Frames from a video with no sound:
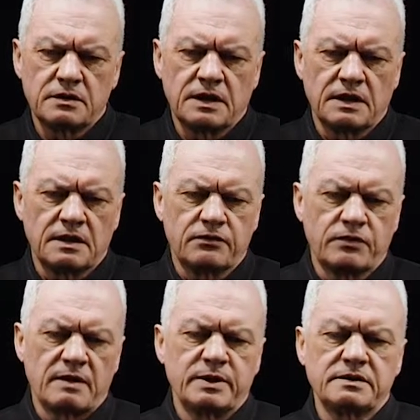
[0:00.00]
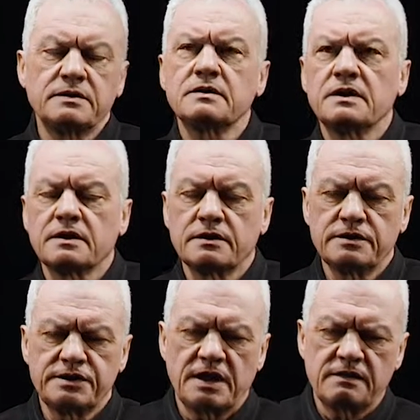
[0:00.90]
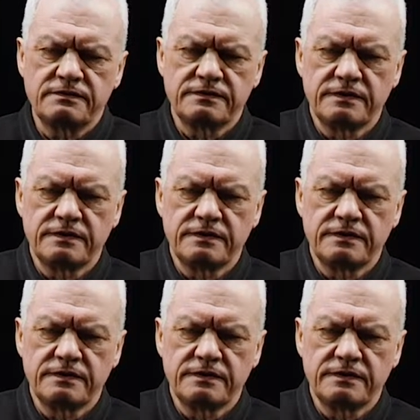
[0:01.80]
Robert Kirchhoff,